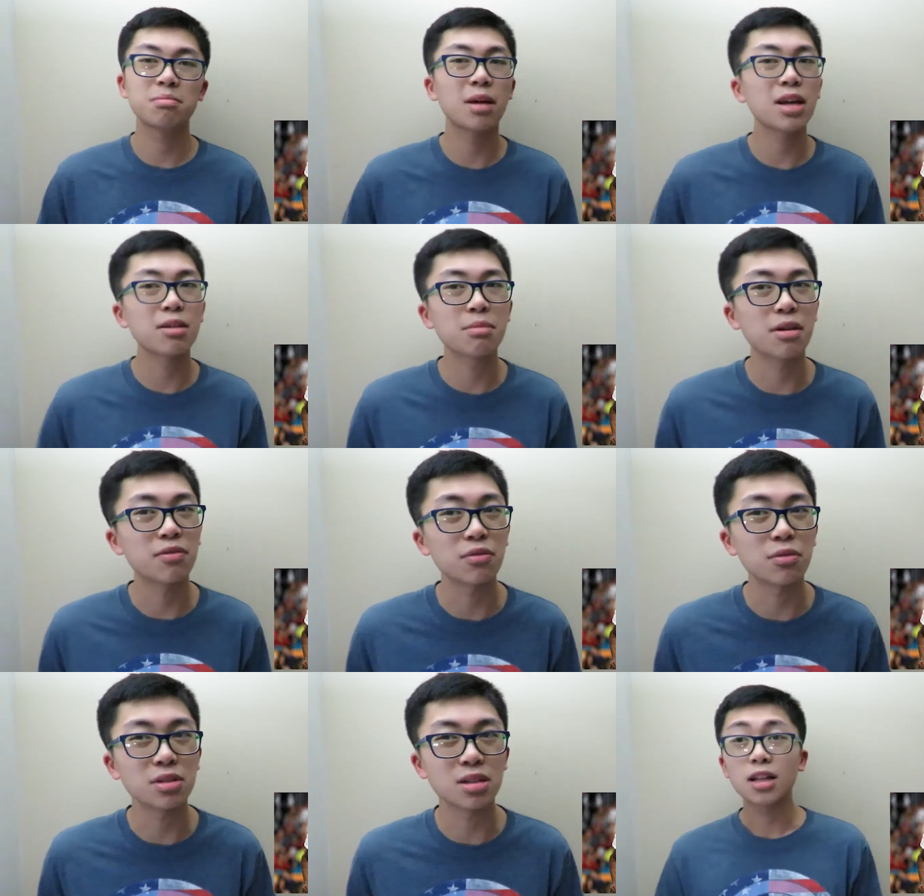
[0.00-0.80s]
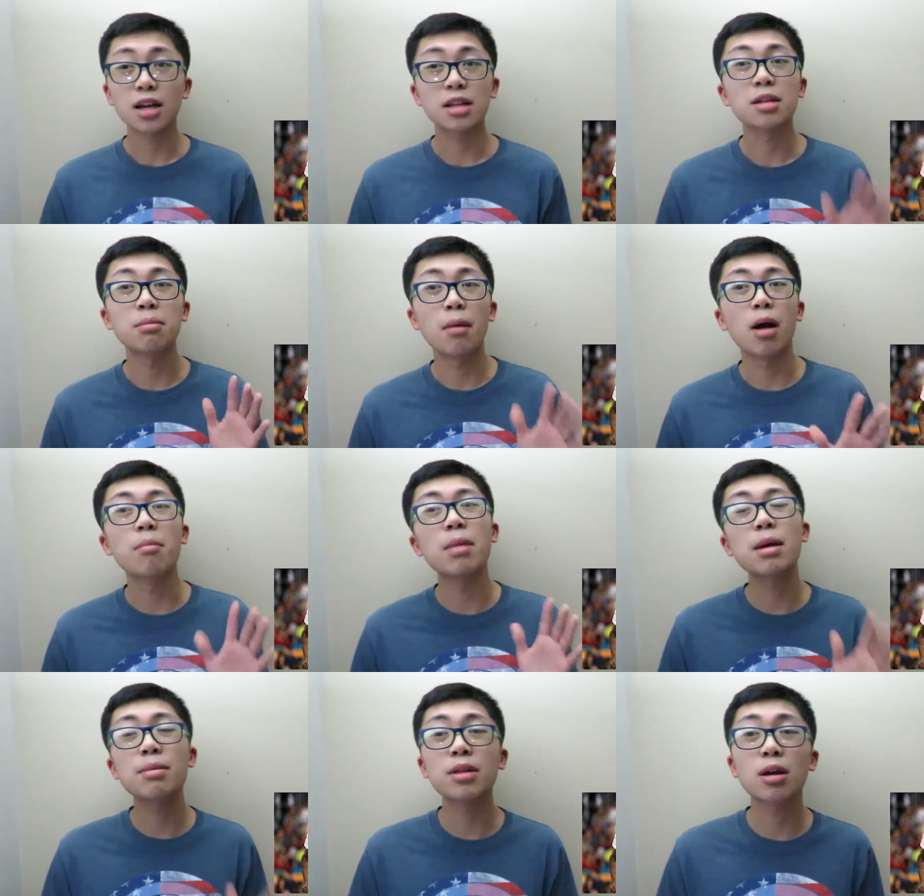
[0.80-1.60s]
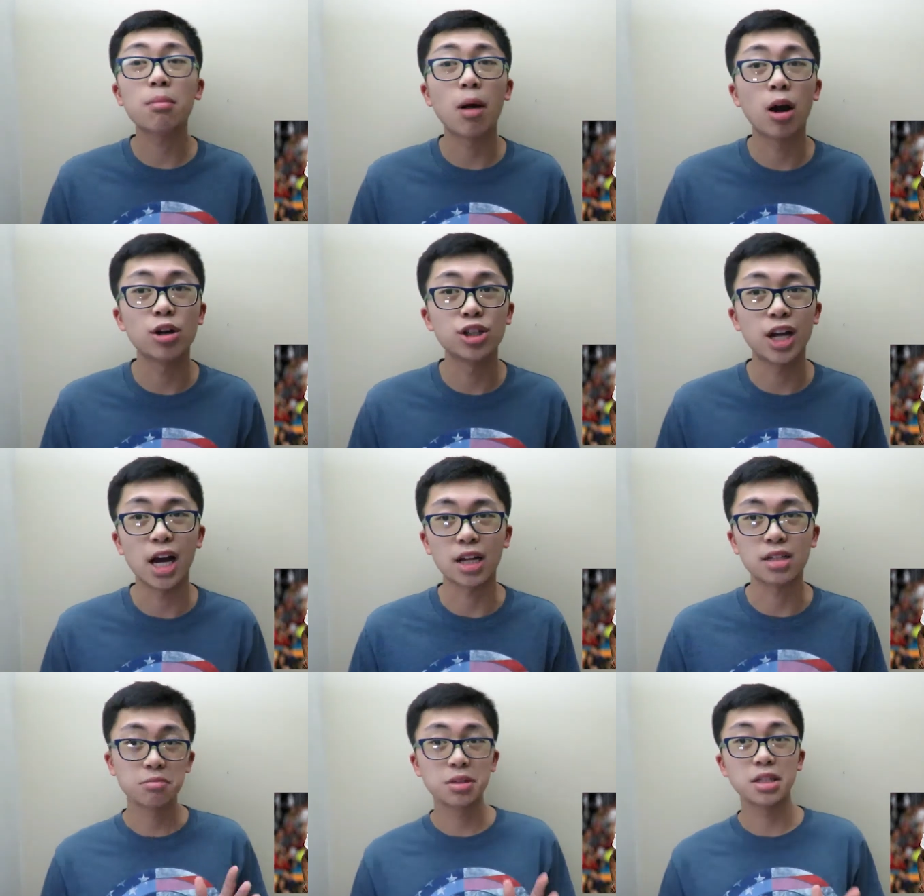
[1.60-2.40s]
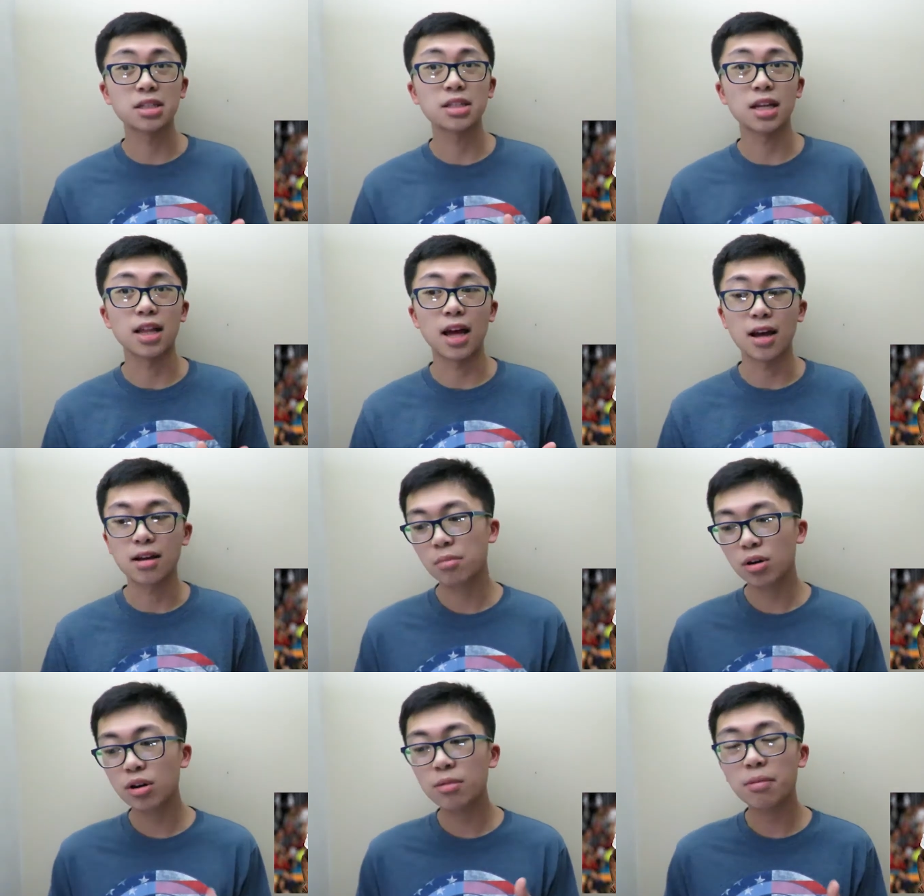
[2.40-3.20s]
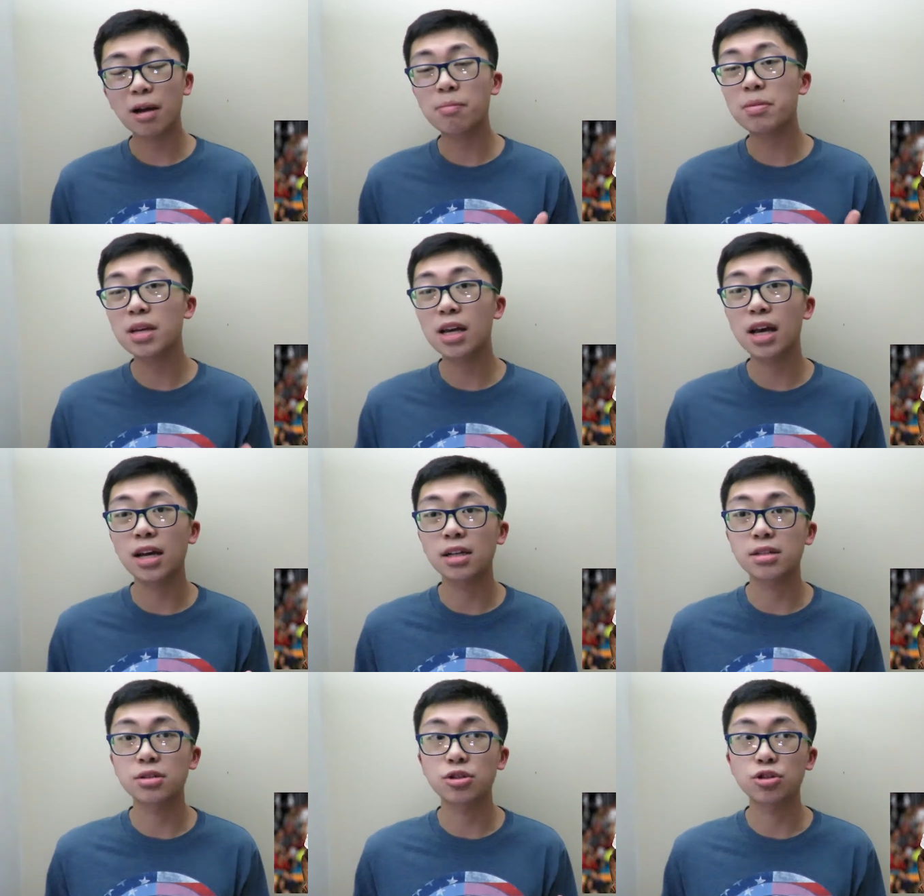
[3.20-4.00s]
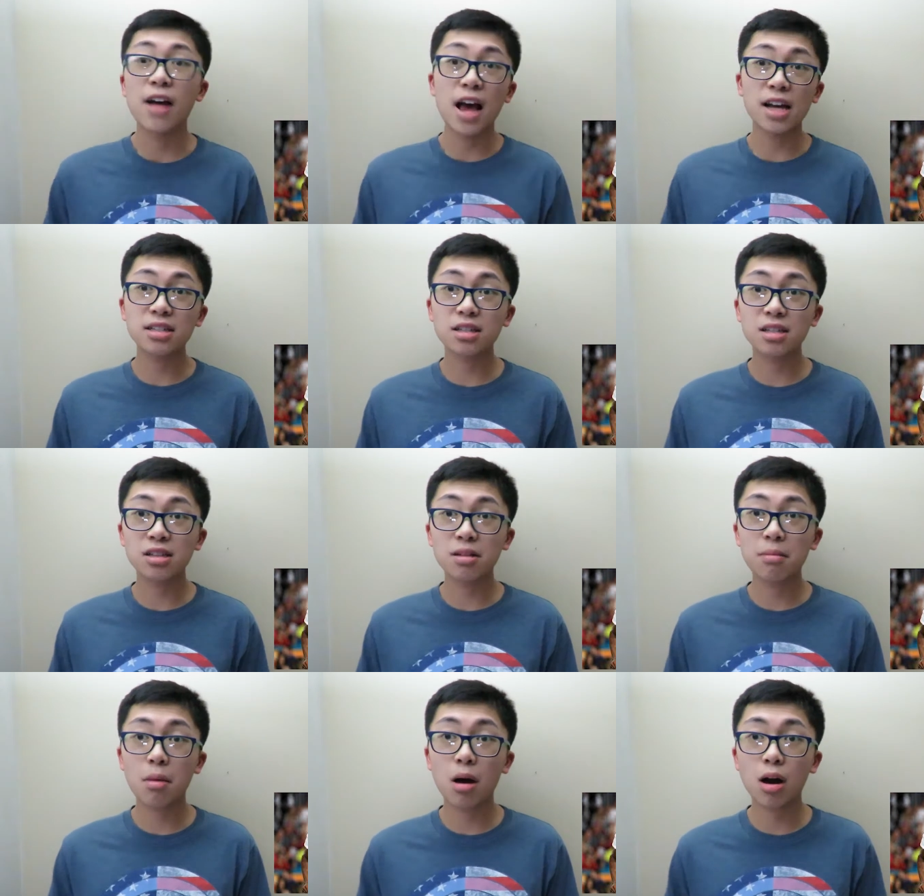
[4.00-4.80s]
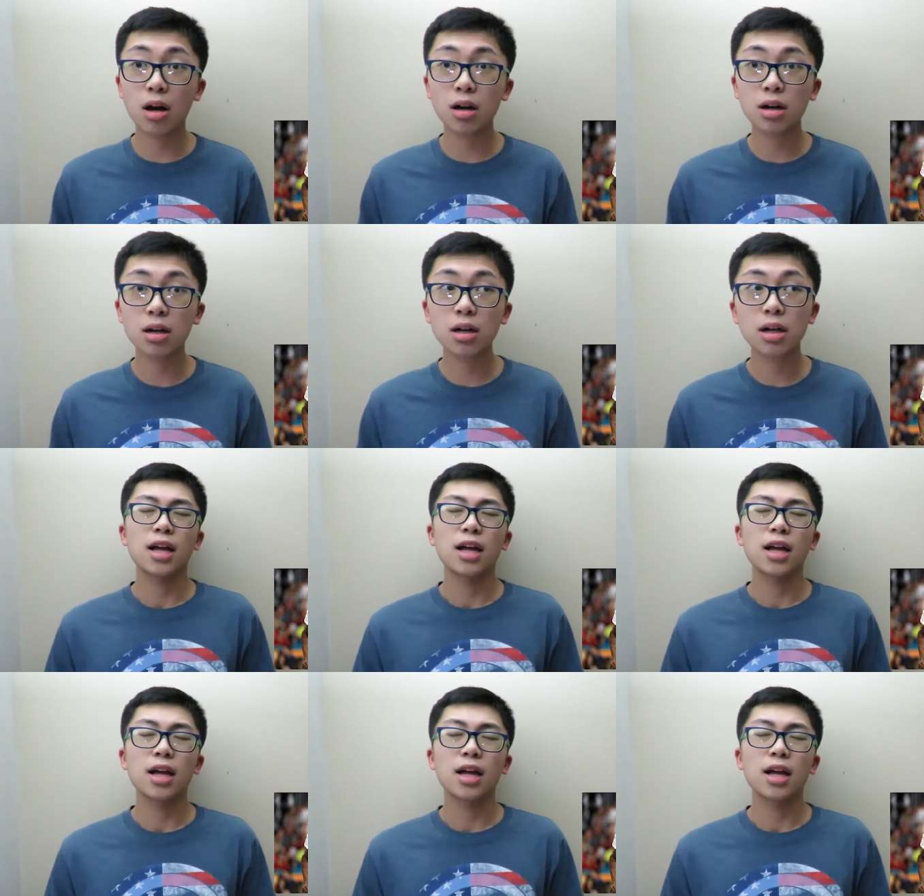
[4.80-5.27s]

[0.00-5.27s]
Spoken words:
Baker Mayfield was like Lamar Jackson. We can say that. Murray might be as fast as Lamar.